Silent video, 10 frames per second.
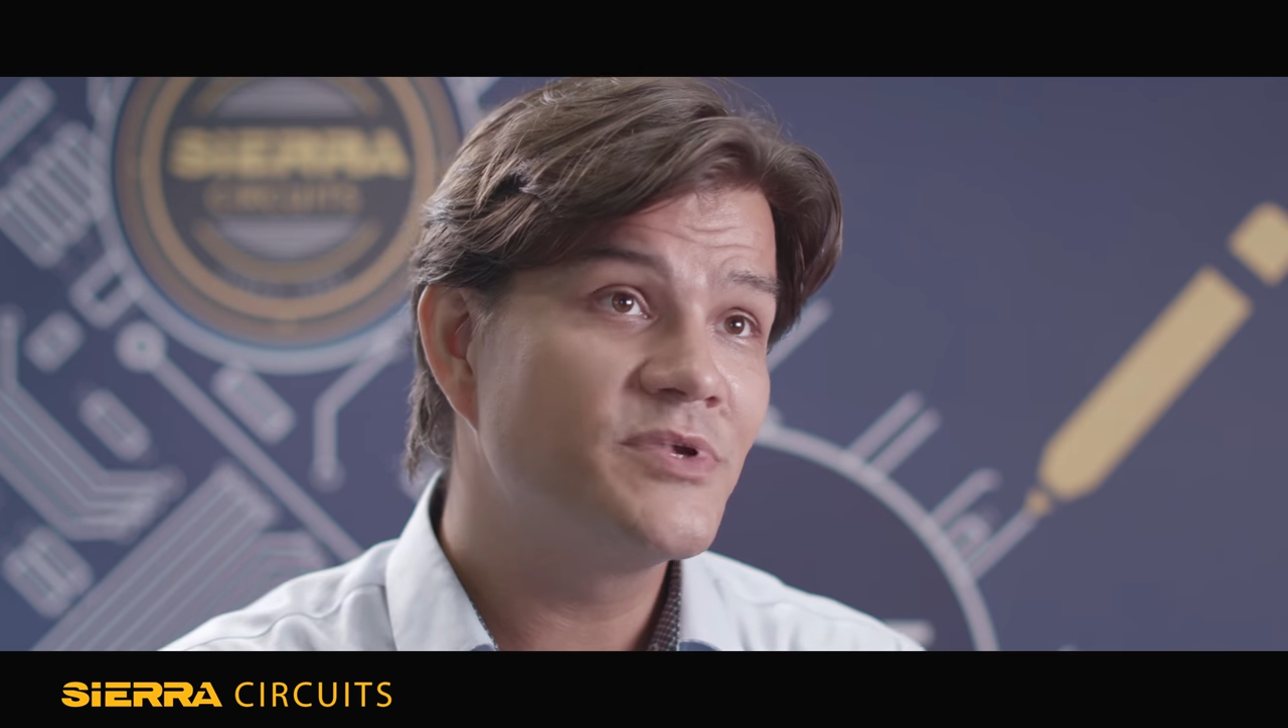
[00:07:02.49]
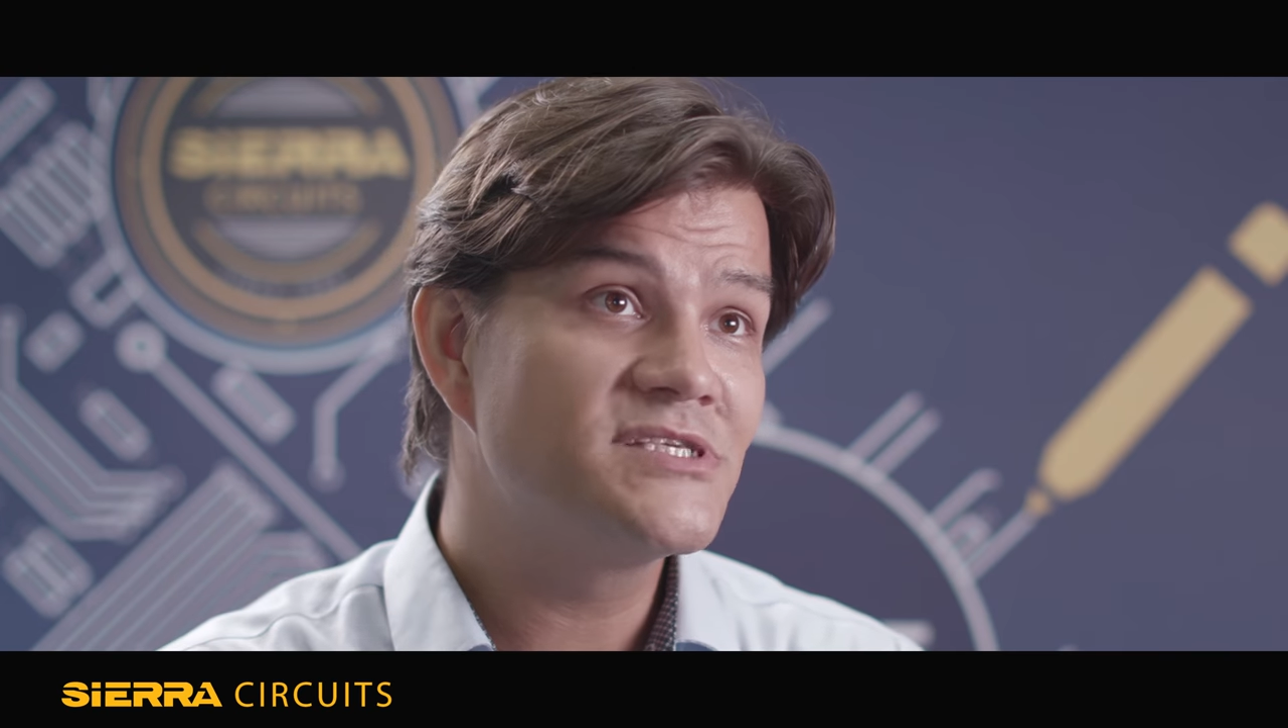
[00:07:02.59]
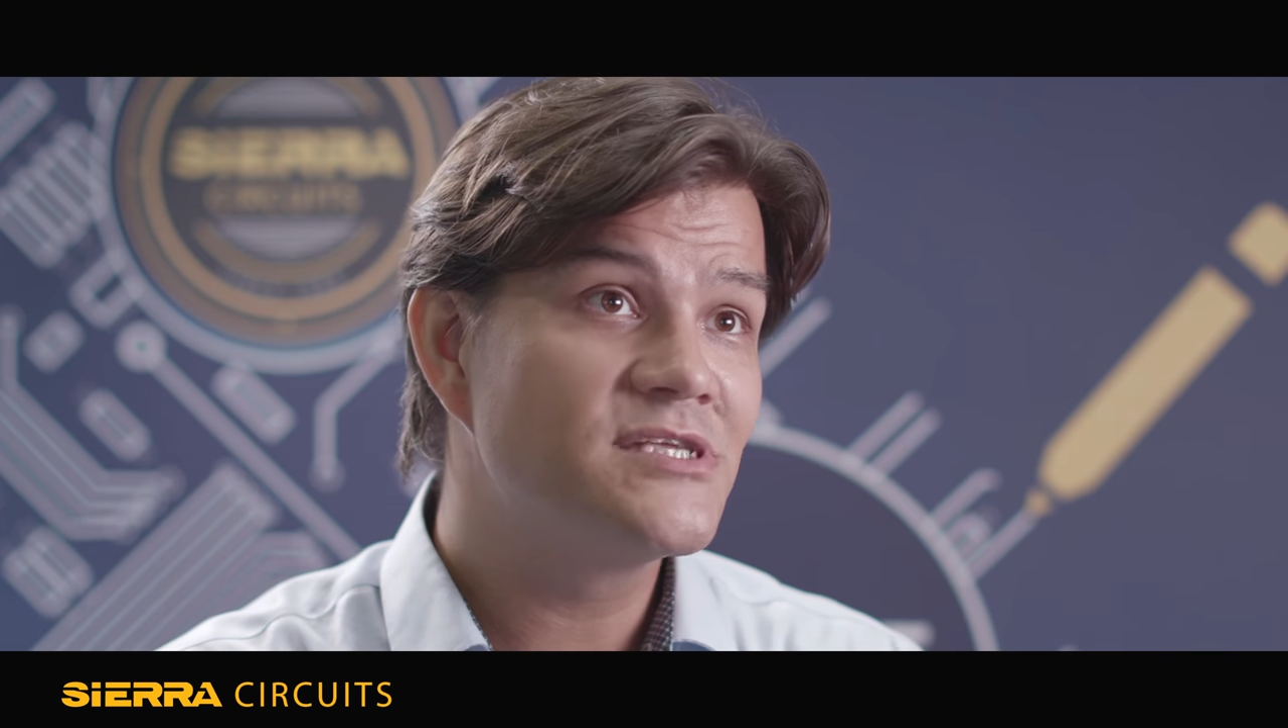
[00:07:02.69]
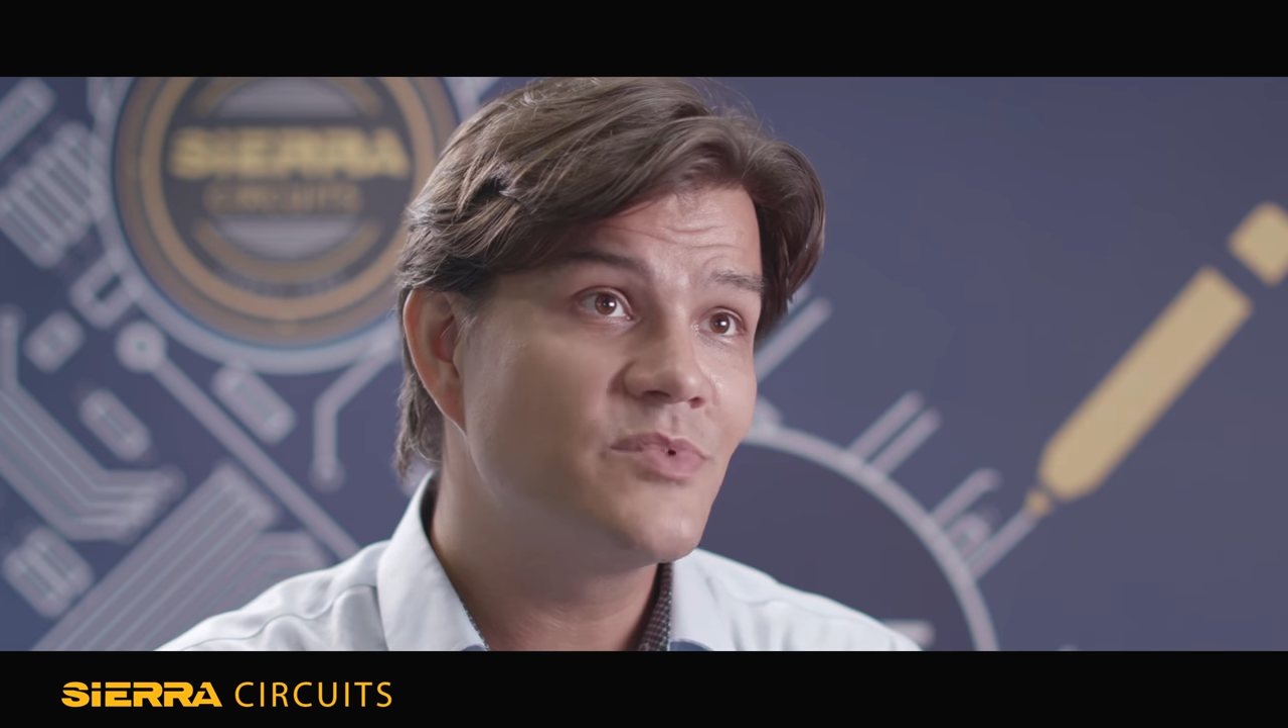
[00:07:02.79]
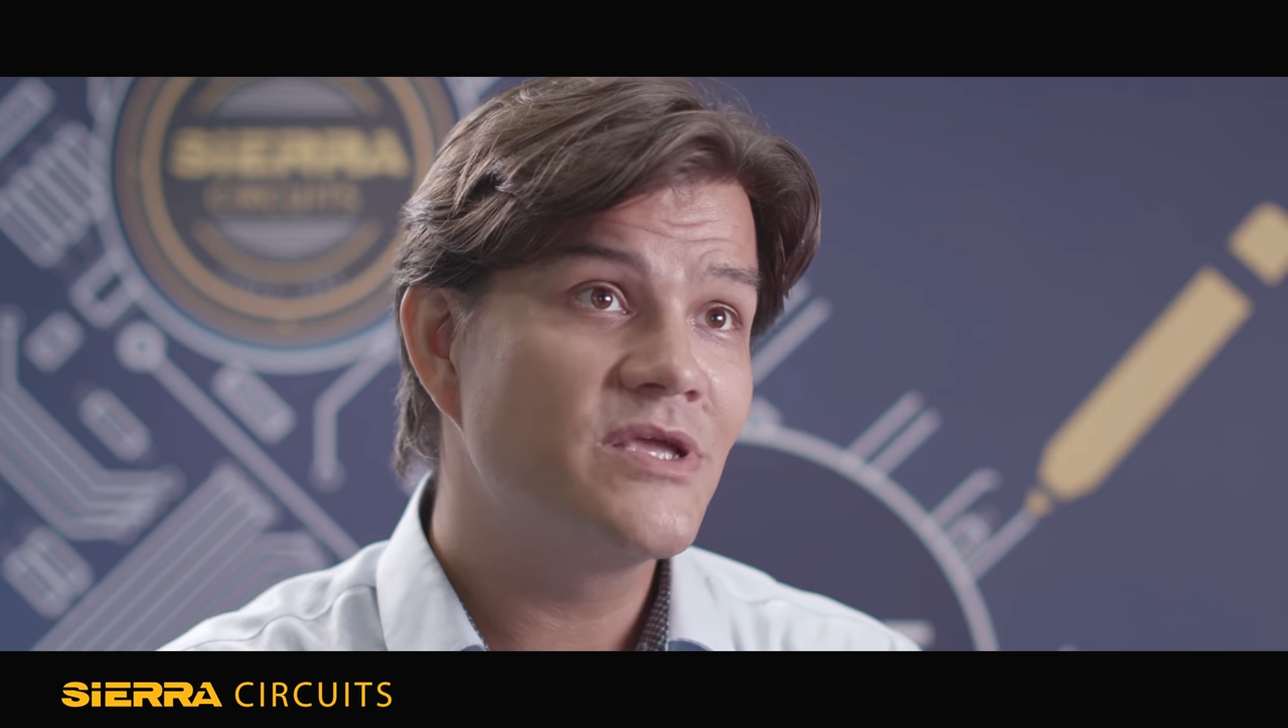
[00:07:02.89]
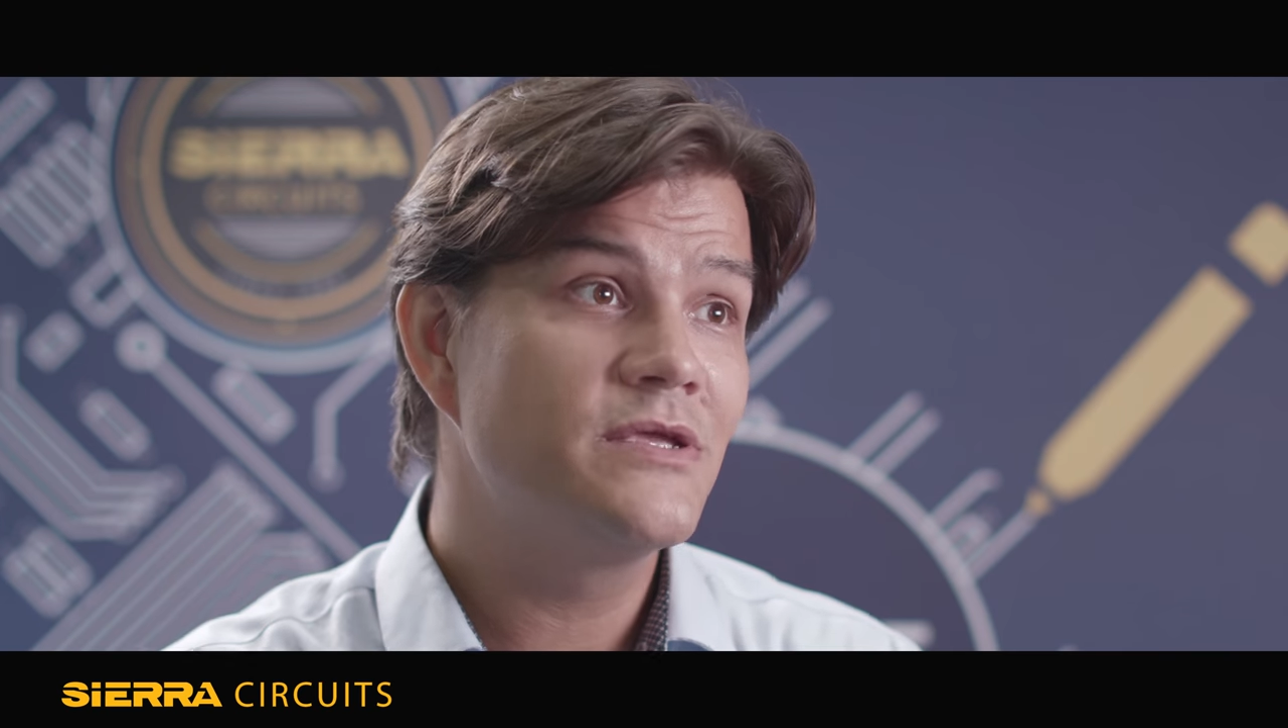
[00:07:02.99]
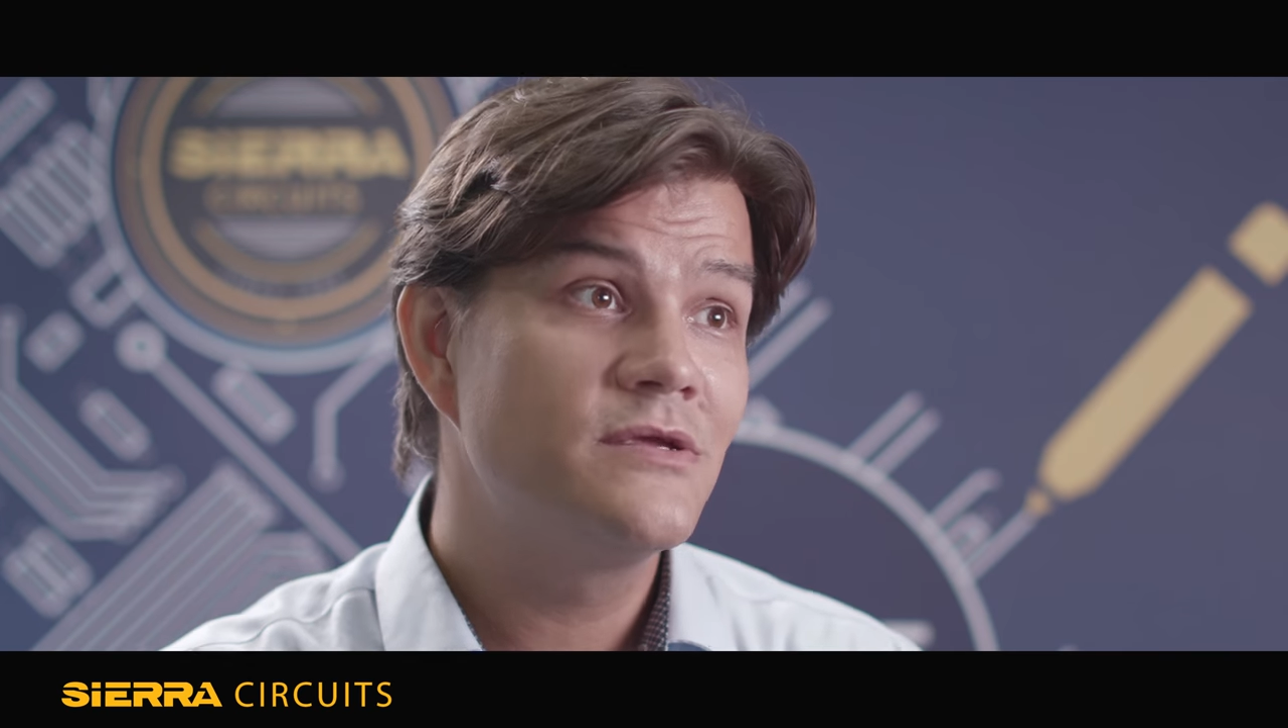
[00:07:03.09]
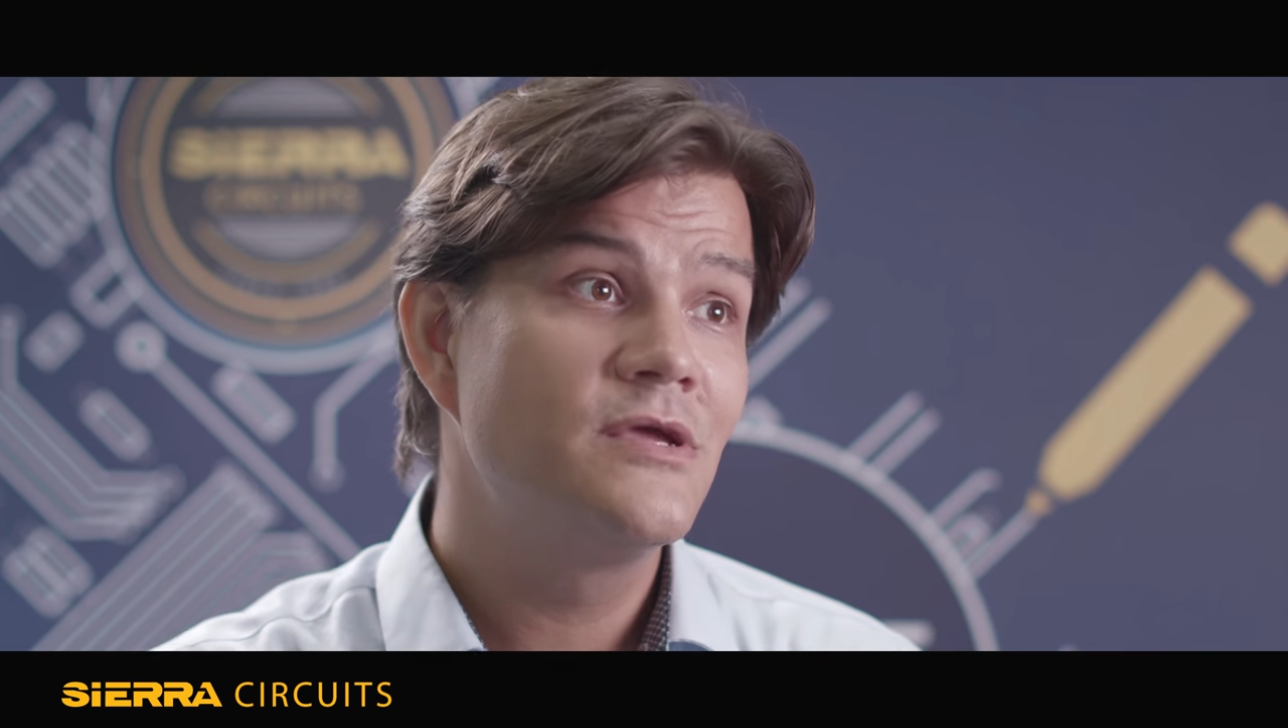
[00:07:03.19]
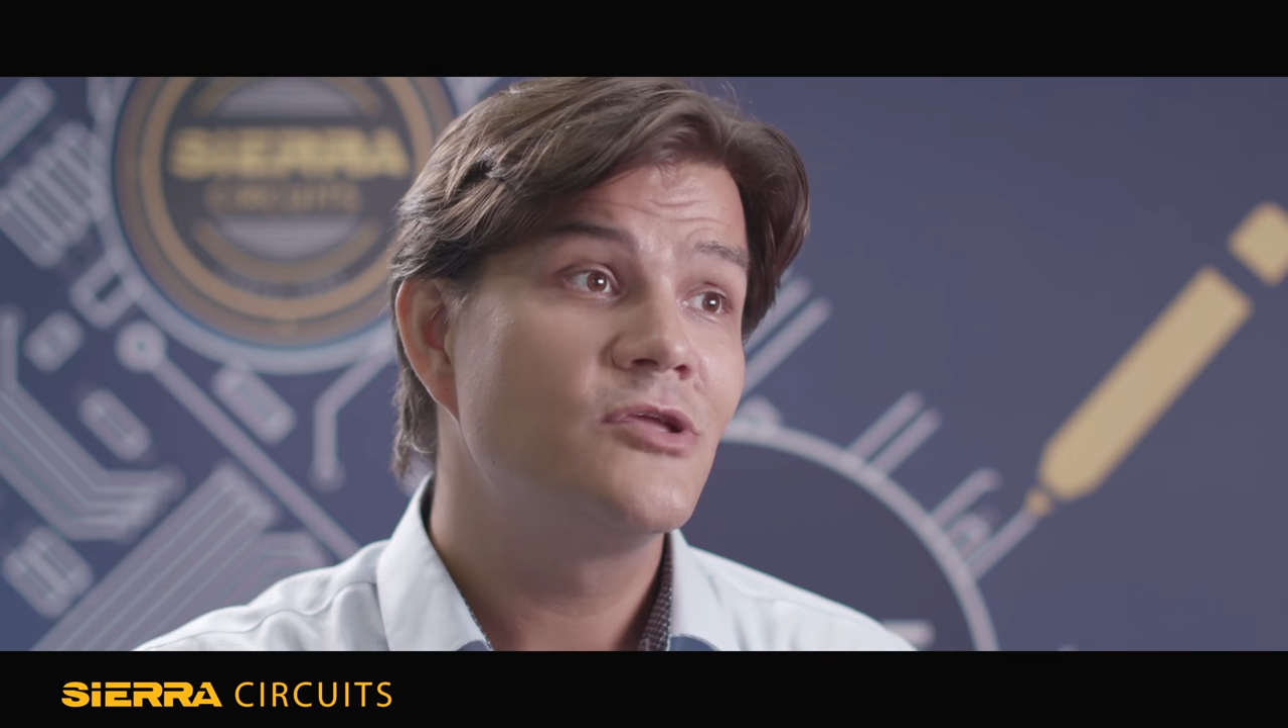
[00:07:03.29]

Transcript: PCB,